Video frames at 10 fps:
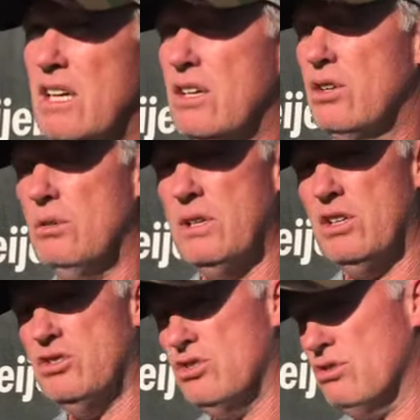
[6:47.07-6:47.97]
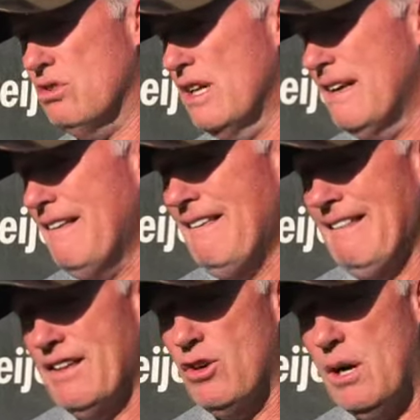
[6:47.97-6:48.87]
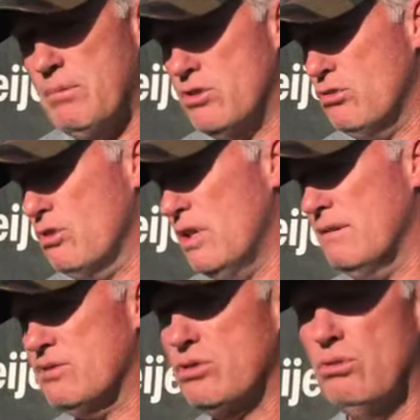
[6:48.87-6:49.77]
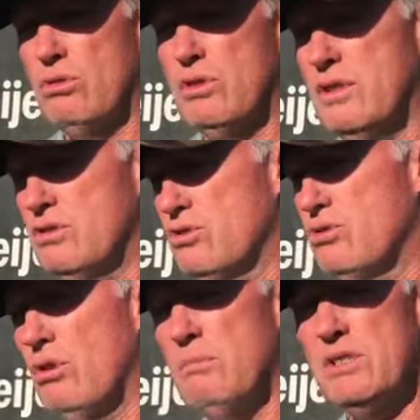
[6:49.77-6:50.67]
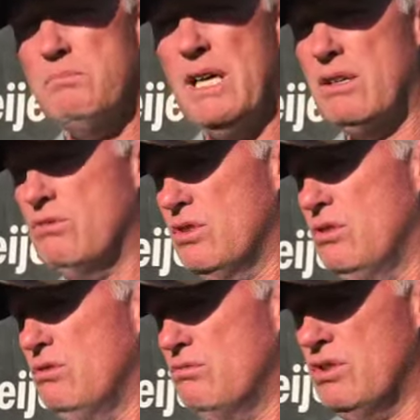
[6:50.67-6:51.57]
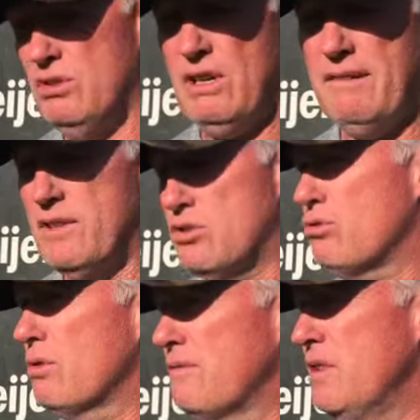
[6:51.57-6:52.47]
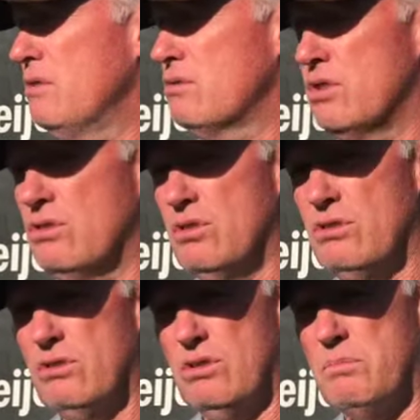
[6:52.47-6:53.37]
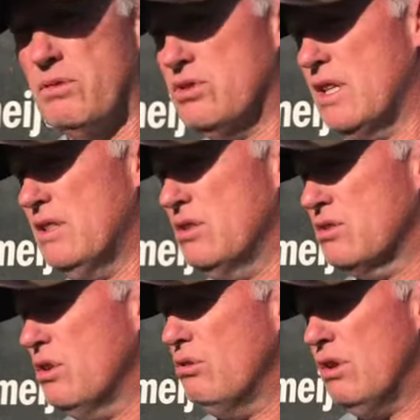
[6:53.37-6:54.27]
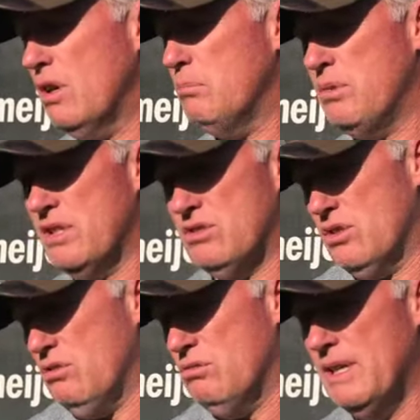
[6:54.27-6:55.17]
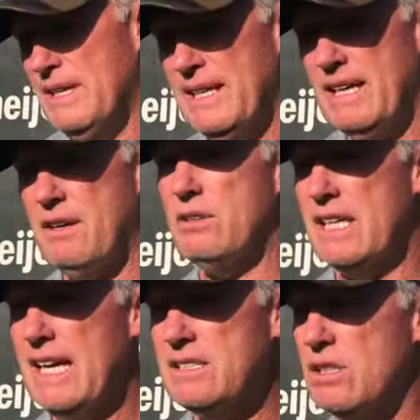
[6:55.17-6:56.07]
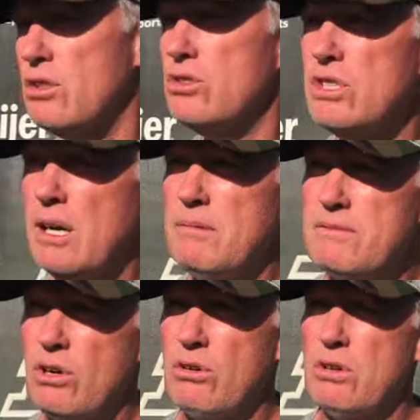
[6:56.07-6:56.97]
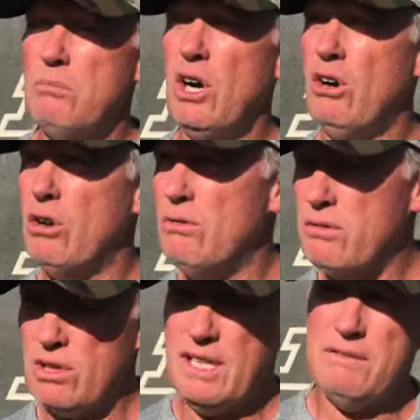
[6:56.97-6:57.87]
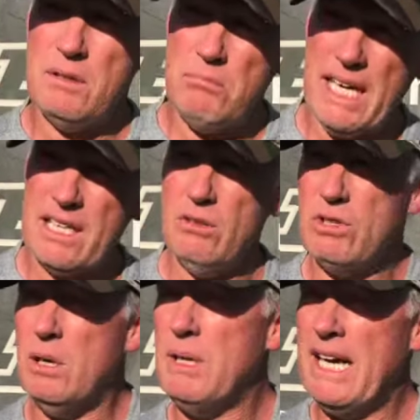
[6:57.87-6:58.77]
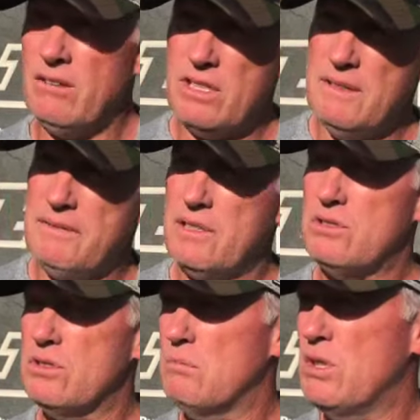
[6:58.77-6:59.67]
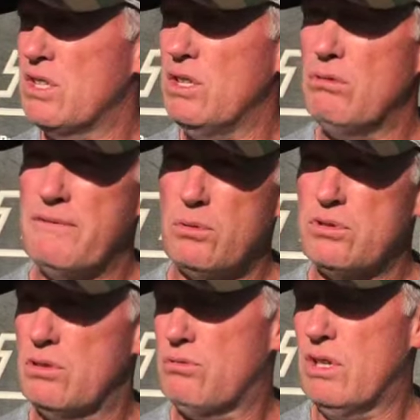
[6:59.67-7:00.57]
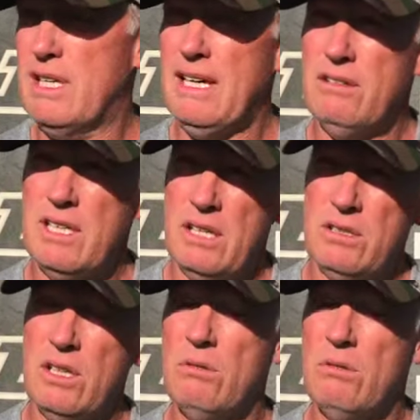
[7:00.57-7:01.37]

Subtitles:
you know, because your opportunity of scoring is so much better when you have the short field, you know, your percentages go up. And so I thought the guys did a good job of turning the ball over, giving it back, you know. Coming out defense is a big deal. We forced a three and out down there.